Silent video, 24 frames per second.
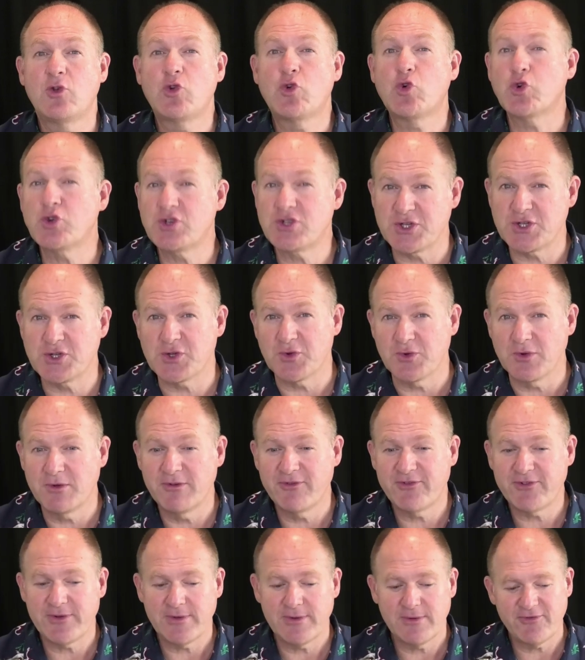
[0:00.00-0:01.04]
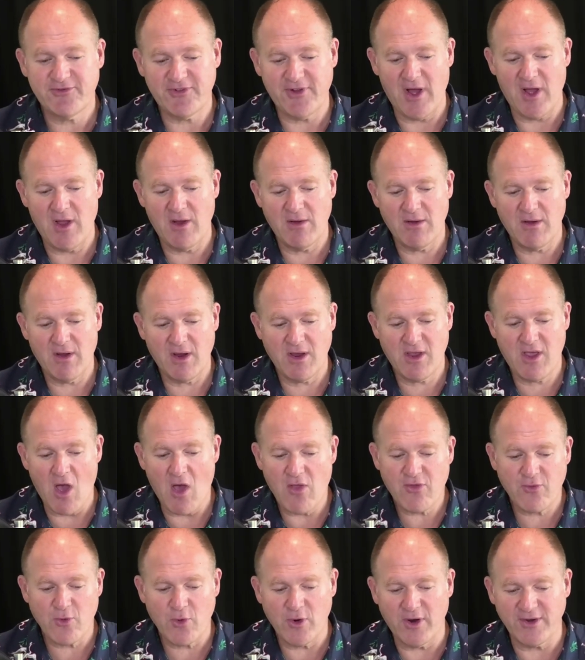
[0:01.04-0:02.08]
good to dos. So go
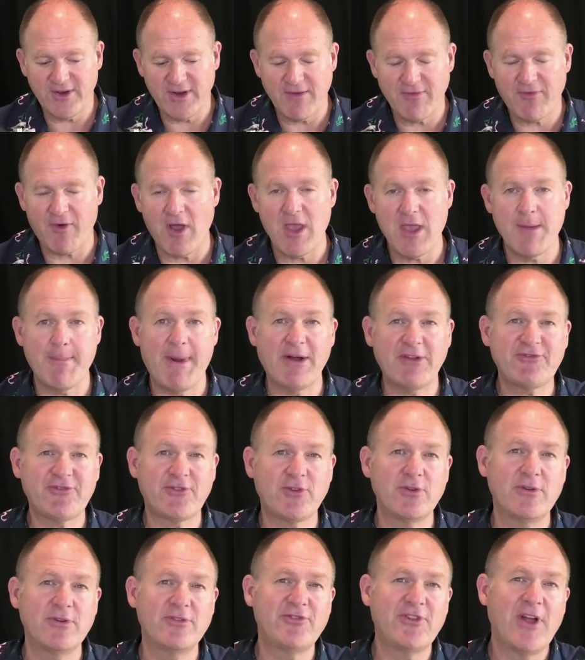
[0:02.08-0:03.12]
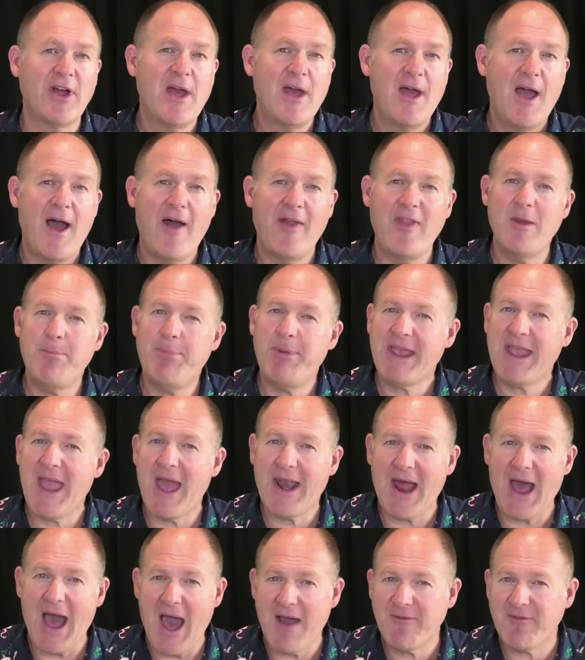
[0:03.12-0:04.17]
through and identify your must dos, and then pick
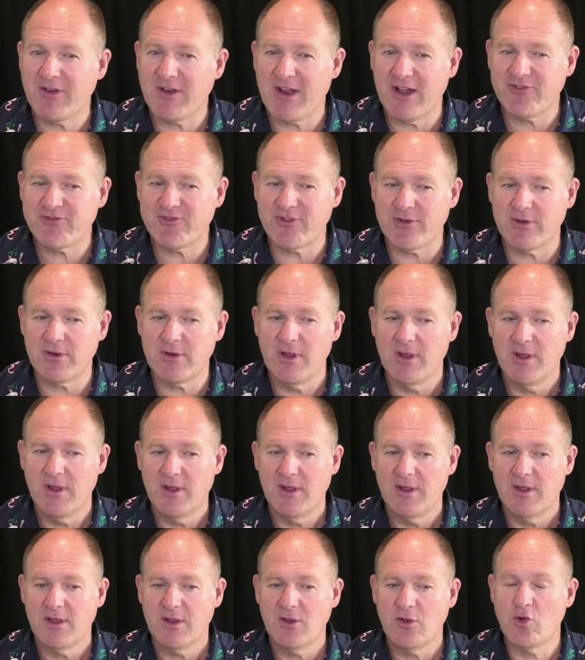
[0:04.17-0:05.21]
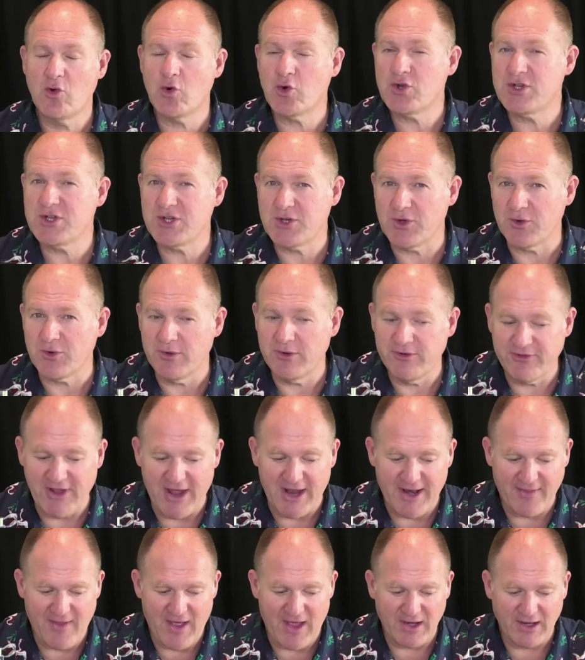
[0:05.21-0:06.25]
out half a dozen good to dos
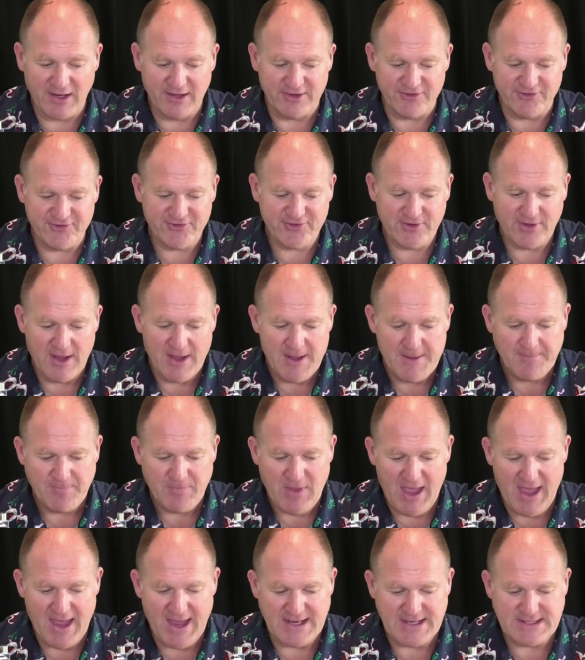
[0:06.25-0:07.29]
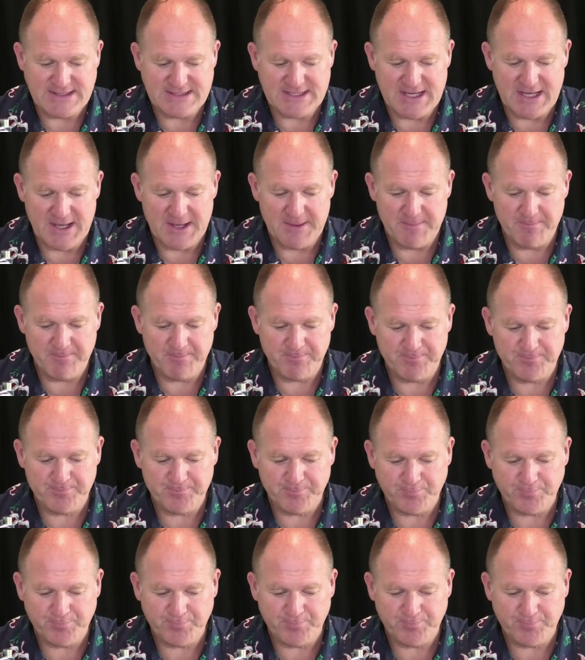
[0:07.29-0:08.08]
out of that list, and um,